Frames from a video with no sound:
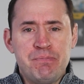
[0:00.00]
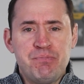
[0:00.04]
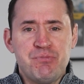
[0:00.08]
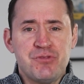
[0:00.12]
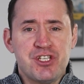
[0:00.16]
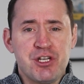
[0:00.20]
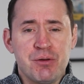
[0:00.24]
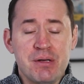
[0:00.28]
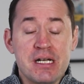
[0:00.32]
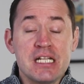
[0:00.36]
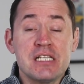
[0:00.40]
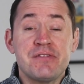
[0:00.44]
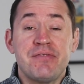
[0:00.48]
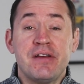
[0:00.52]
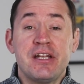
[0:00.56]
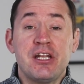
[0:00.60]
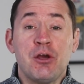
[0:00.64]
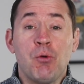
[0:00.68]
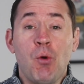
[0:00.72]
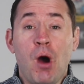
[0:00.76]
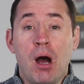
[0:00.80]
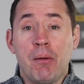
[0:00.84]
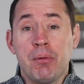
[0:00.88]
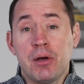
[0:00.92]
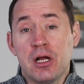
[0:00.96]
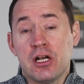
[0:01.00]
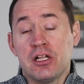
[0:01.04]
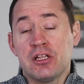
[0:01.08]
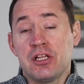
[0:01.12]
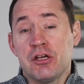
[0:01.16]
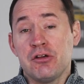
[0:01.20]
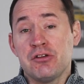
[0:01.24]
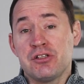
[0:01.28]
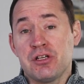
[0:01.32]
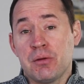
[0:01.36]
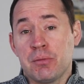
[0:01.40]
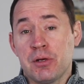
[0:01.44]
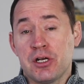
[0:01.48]
So in this video, what I'm going to
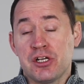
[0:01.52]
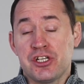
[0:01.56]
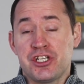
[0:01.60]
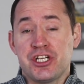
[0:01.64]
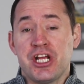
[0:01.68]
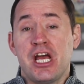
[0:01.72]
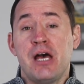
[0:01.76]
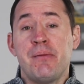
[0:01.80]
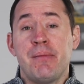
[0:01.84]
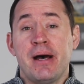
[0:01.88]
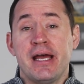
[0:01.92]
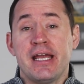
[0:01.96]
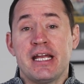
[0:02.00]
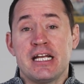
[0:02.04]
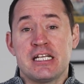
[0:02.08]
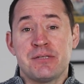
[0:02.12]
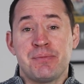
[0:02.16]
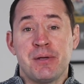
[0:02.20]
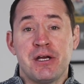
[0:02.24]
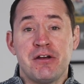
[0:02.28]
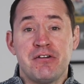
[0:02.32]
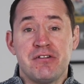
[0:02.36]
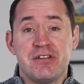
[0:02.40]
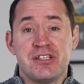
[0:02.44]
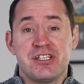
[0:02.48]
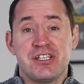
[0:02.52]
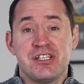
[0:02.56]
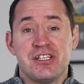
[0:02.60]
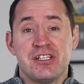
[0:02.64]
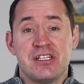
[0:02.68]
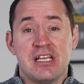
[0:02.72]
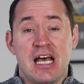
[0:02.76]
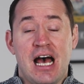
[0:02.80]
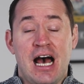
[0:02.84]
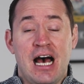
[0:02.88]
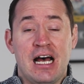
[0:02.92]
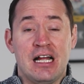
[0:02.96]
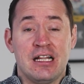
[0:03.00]
do is I'm going to share my experiences
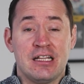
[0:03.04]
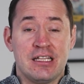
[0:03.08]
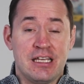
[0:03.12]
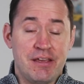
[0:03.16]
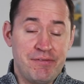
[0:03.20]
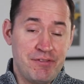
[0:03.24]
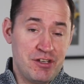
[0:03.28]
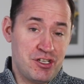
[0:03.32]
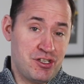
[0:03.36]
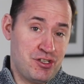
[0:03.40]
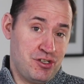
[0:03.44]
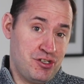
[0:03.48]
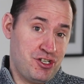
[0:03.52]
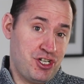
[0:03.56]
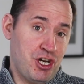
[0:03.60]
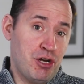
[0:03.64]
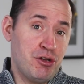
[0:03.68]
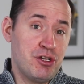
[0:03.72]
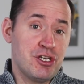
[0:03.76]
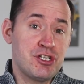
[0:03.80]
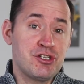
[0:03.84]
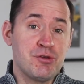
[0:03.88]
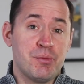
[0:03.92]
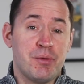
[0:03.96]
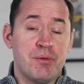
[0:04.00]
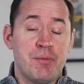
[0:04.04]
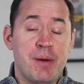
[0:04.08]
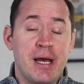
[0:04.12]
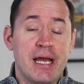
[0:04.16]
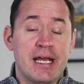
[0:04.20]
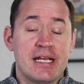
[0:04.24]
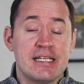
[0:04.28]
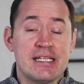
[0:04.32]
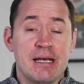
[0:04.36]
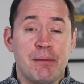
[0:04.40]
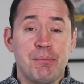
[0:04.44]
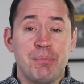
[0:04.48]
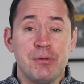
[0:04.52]
and show you some of my
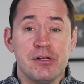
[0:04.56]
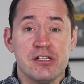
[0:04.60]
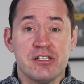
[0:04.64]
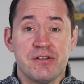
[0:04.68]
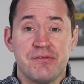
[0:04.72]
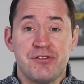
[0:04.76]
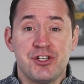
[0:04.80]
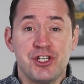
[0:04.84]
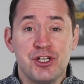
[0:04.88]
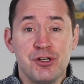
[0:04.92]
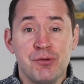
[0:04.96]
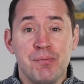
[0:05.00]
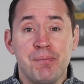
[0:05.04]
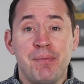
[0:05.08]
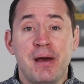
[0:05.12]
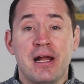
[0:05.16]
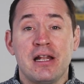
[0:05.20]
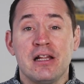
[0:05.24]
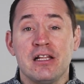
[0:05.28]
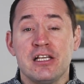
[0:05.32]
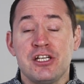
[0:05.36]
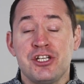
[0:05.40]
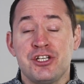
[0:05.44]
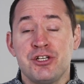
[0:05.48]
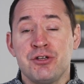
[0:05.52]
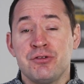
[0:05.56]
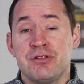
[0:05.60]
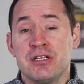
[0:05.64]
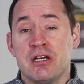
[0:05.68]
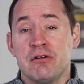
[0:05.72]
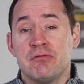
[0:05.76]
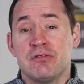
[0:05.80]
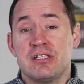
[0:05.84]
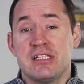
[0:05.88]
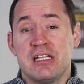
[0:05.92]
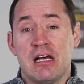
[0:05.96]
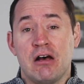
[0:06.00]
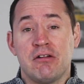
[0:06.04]
examples of shooting penalty
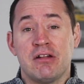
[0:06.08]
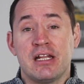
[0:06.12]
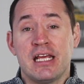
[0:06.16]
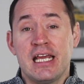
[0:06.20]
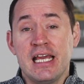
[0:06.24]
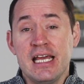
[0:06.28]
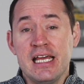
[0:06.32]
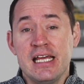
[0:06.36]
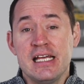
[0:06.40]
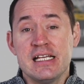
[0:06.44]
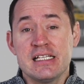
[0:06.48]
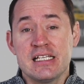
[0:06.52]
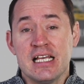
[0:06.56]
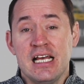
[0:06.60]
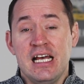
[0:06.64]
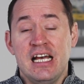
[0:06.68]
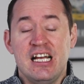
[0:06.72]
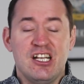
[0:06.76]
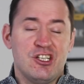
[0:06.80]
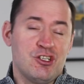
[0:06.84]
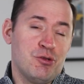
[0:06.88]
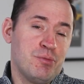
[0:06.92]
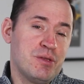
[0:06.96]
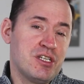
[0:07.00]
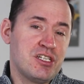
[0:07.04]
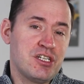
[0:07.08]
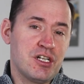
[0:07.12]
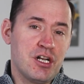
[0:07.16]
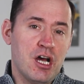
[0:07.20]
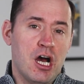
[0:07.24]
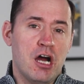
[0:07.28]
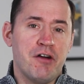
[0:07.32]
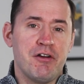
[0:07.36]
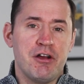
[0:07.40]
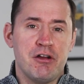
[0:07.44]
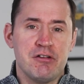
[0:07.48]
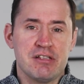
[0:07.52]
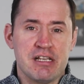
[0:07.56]
shootouts down the years, some of the
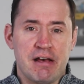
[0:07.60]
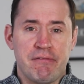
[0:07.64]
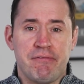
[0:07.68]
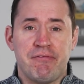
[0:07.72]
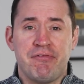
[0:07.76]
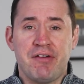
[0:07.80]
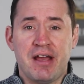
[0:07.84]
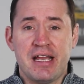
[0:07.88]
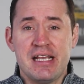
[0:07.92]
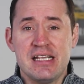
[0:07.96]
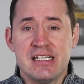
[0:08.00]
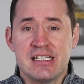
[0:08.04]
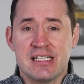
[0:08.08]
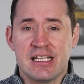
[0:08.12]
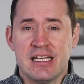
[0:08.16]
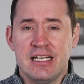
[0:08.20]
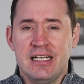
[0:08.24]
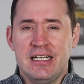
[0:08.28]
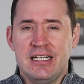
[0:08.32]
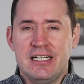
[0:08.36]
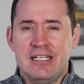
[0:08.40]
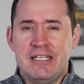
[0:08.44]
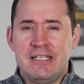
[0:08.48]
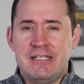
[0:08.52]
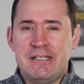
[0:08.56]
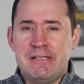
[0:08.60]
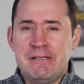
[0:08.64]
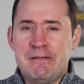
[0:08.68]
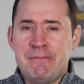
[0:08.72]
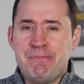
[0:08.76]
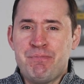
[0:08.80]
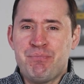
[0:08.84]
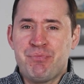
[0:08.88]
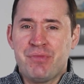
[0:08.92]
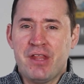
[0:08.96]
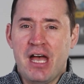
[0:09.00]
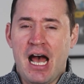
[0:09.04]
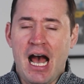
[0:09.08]
scenarios I've faced,
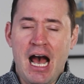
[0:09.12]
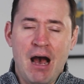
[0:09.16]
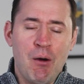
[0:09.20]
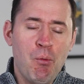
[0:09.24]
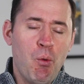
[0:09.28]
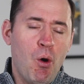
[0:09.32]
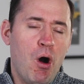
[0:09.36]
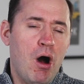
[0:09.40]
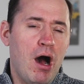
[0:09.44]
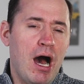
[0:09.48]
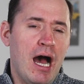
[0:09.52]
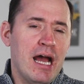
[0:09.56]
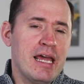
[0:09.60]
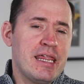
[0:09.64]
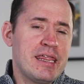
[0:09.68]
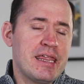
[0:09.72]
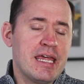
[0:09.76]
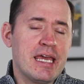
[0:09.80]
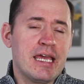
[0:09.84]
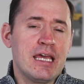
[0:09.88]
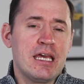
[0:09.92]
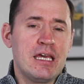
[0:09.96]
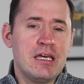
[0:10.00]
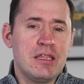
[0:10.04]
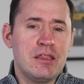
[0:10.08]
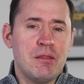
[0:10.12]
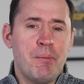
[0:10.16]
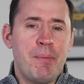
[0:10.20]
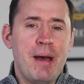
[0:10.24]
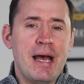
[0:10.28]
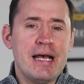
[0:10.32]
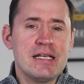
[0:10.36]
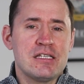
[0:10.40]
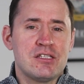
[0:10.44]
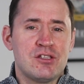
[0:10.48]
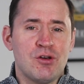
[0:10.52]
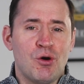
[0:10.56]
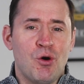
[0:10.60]
and what I think the
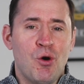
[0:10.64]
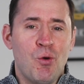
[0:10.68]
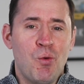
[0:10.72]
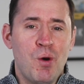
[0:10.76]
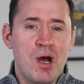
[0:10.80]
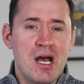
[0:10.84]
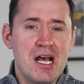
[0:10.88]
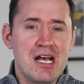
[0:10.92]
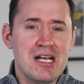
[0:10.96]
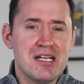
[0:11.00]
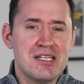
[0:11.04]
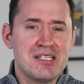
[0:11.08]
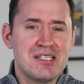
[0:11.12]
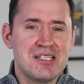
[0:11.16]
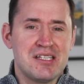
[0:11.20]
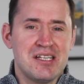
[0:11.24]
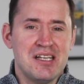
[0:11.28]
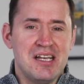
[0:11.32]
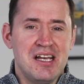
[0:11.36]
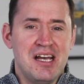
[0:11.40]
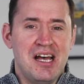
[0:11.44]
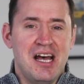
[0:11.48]
best or worst